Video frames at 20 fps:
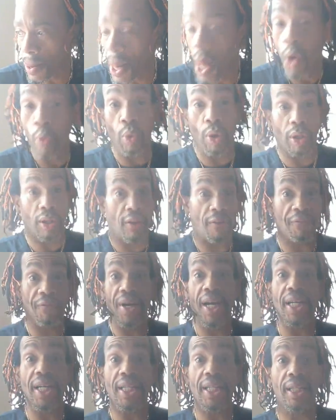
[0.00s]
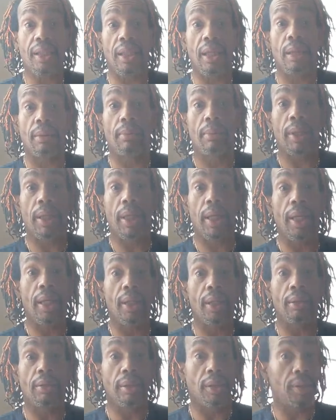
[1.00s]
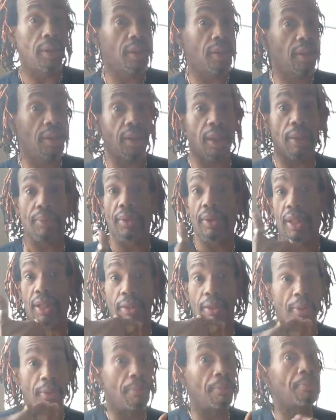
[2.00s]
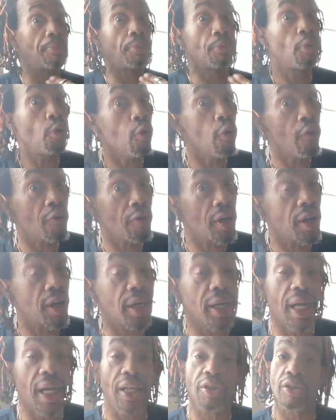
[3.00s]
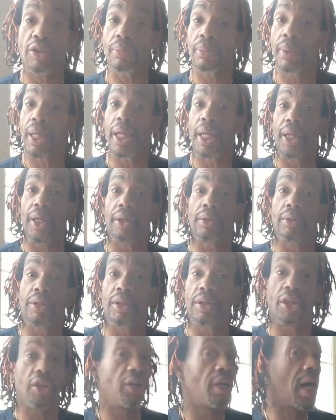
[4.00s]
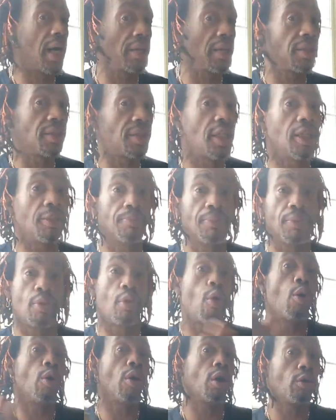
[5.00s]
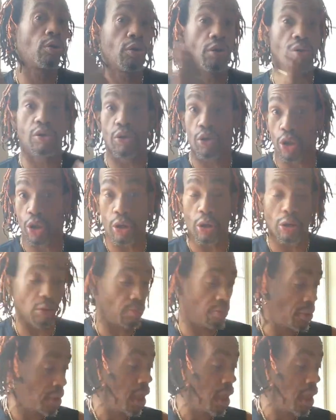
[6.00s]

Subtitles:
well, the fact that the millennials, and this is something that's been proven, not just millennials in the United States, but all across the globe,